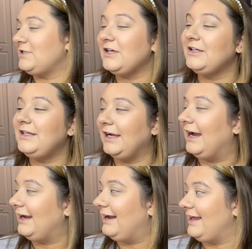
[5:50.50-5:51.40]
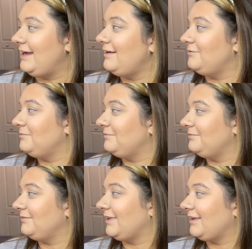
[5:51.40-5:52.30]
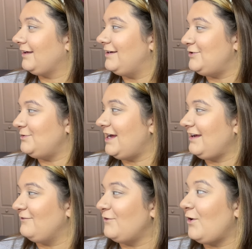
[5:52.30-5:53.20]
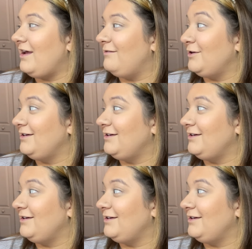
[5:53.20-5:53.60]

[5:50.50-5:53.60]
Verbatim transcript: Good thing I can edit because you'll take them forever.